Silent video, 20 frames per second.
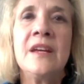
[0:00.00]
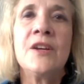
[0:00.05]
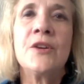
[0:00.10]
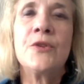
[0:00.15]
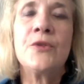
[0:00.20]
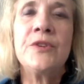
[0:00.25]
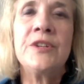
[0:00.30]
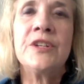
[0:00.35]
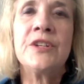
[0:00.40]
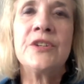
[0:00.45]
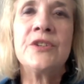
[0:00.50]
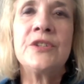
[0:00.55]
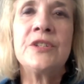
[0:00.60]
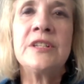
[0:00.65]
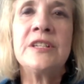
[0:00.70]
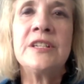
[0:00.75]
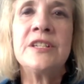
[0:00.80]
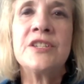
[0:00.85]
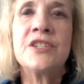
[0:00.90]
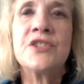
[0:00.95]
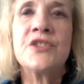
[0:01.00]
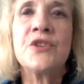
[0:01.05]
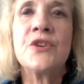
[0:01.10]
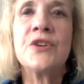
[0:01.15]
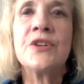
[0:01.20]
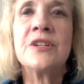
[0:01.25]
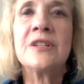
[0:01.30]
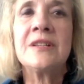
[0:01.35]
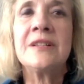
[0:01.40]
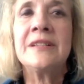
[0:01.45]
critical
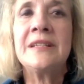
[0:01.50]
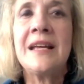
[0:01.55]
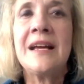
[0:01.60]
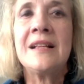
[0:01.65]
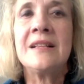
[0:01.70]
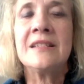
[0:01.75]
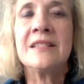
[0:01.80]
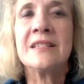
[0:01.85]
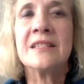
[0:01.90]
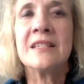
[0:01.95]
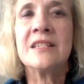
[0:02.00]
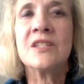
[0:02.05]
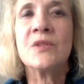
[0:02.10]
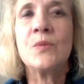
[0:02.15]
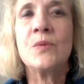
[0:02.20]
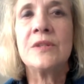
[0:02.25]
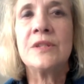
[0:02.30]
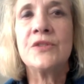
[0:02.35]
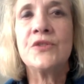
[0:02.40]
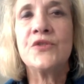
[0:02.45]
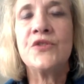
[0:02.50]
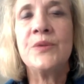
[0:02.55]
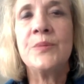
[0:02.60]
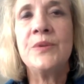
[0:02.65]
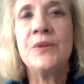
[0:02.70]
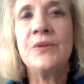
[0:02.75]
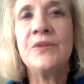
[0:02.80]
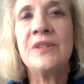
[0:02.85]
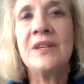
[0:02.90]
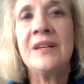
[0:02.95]
historical analysis will
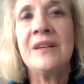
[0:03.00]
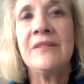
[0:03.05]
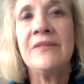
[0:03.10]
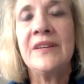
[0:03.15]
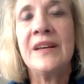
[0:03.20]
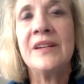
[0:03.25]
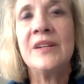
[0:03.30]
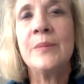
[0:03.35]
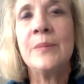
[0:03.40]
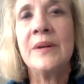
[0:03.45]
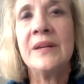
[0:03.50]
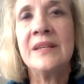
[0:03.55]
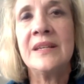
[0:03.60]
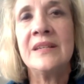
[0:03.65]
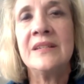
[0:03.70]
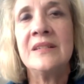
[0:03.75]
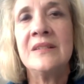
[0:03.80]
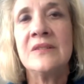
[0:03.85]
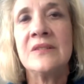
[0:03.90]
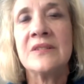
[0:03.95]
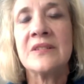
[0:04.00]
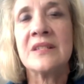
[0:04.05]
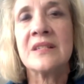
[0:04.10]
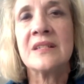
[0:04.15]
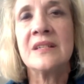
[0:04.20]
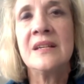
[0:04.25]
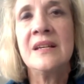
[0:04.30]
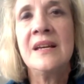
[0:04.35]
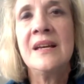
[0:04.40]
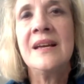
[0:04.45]
attribute the Havana
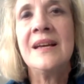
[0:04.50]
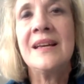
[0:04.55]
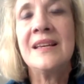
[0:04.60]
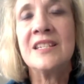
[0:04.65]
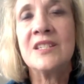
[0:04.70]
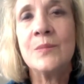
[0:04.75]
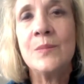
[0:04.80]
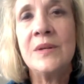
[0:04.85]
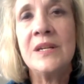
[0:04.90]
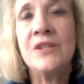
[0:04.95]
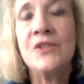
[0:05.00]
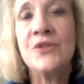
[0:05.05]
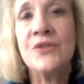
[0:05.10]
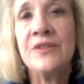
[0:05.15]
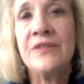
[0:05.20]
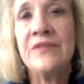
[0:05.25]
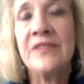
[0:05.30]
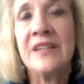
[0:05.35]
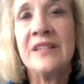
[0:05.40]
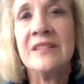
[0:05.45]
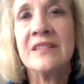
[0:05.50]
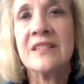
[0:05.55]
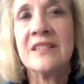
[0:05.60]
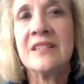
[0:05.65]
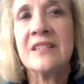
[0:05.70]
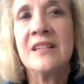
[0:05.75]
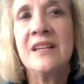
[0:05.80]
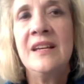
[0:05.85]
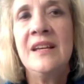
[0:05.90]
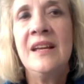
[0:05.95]
Biennials as major
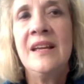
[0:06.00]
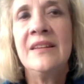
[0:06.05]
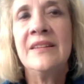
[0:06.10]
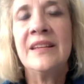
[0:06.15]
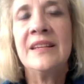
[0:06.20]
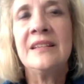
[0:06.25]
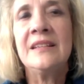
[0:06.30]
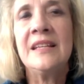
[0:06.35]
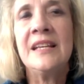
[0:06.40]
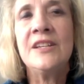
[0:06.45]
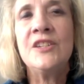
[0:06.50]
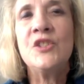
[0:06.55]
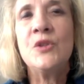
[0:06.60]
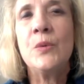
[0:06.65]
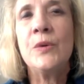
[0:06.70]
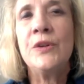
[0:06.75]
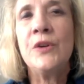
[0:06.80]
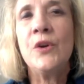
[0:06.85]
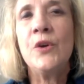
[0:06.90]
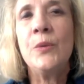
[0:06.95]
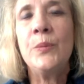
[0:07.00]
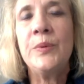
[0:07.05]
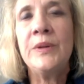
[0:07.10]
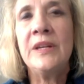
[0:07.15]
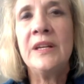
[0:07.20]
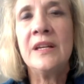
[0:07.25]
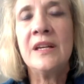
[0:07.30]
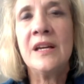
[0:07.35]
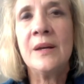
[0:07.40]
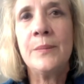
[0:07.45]
events that led to an
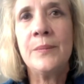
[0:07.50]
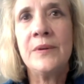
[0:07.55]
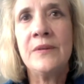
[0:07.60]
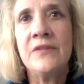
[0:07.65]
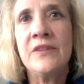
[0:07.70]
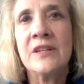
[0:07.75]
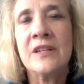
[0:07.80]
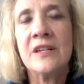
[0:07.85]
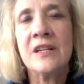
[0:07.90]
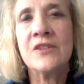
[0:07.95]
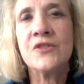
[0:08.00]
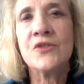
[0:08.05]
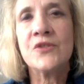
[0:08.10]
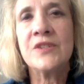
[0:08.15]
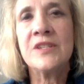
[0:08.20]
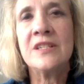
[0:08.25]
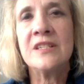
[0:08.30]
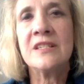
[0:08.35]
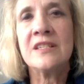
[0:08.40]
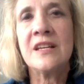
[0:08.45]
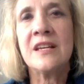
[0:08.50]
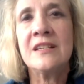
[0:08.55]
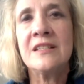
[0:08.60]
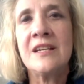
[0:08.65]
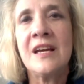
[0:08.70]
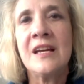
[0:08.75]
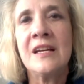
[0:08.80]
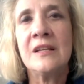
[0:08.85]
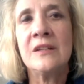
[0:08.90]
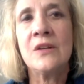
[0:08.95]
opening up of the country's
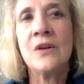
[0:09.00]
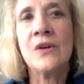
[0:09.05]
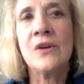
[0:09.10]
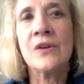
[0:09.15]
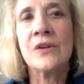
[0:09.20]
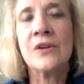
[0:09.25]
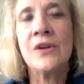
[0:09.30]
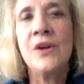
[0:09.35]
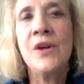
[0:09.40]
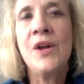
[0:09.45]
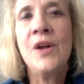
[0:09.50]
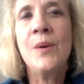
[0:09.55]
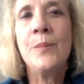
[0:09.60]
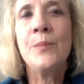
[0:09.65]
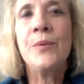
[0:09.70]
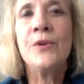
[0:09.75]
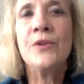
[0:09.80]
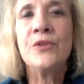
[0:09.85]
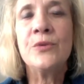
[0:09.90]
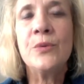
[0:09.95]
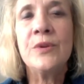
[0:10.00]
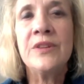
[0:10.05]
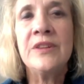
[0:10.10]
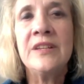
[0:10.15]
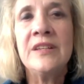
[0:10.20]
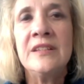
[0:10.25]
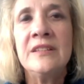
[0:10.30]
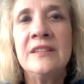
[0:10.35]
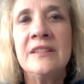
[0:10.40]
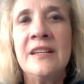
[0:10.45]
dialogue, both
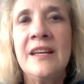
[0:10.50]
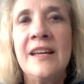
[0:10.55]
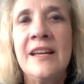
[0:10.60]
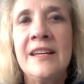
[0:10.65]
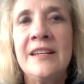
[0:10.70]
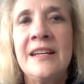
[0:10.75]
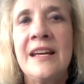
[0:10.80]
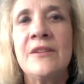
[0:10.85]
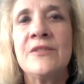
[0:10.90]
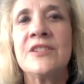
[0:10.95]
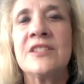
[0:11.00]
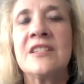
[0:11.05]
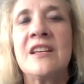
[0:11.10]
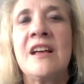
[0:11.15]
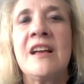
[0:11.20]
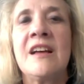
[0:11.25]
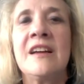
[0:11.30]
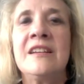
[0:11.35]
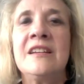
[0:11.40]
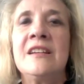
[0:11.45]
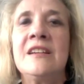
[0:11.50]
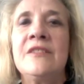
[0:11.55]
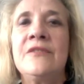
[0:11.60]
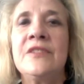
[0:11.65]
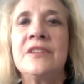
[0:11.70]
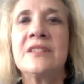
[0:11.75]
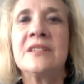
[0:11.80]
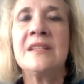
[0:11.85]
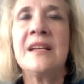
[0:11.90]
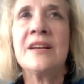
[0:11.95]
within and outside of
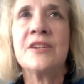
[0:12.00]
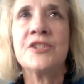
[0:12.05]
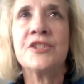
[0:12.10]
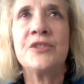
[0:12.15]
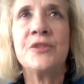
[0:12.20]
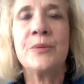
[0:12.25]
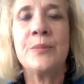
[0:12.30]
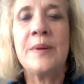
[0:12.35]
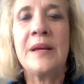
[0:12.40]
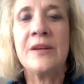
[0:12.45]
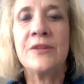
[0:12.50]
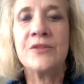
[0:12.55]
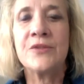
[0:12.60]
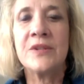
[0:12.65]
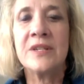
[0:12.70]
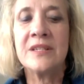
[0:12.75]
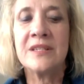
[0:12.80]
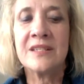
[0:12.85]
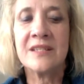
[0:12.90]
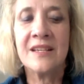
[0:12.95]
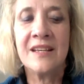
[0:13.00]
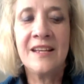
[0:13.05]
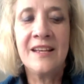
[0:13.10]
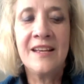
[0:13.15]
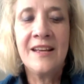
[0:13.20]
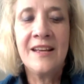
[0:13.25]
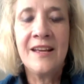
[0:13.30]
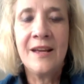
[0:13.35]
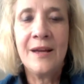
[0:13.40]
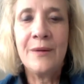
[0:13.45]
its national boundaries.
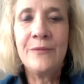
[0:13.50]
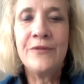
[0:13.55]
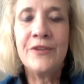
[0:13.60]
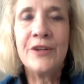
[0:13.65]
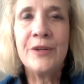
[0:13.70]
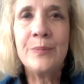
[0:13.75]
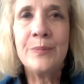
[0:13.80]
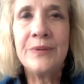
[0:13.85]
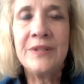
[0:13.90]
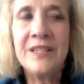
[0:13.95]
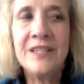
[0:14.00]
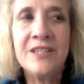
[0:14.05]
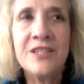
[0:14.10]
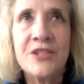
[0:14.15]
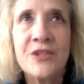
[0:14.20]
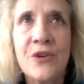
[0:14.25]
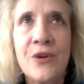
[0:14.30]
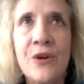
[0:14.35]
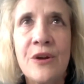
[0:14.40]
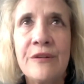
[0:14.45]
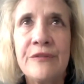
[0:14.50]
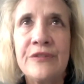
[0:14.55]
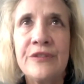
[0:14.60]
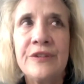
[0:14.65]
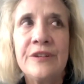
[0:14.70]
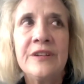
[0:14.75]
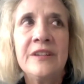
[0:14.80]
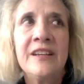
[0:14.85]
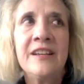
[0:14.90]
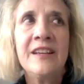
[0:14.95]
I'm very pleased to
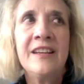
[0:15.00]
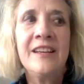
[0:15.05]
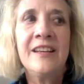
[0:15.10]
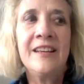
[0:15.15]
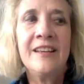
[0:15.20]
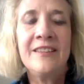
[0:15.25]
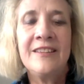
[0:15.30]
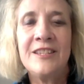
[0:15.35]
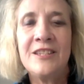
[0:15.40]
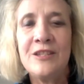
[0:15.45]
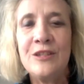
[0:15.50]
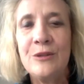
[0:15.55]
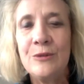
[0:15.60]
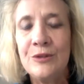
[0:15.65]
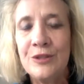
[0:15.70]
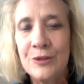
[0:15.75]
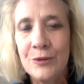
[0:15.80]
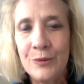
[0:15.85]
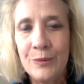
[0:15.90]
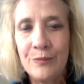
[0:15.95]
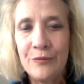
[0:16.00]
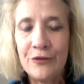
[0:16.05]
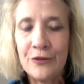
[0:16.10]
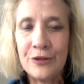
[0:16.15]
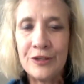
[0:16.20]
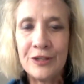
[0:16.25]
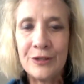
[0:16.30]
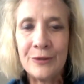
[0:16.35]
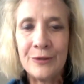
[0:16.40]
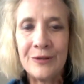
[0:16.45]
offer this YouTube
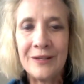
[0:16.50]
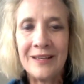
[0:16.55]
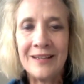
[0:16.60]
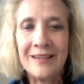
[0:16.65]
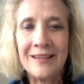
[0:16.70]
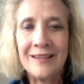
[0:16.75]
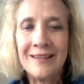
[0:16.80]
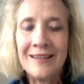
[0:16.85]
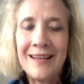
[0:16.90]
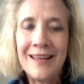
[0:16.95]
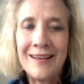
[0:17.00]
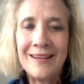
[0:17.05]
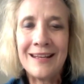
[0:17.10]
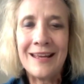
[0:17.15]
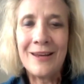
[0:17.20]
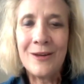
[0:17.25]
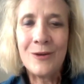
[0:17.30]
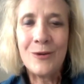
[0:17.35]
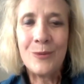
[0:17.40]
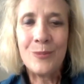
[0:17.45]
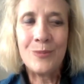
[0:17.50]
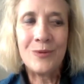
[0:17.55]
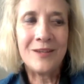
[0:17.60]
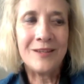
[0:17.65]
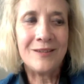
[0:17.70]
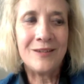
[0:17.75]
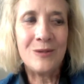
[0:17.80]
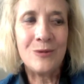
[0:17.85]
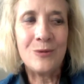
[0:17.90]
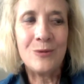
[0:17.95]
for you, and I hope
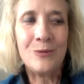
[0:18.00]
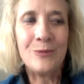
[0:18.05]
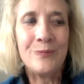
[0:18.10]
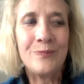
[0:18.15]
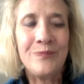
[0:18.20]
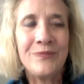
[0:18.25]
that you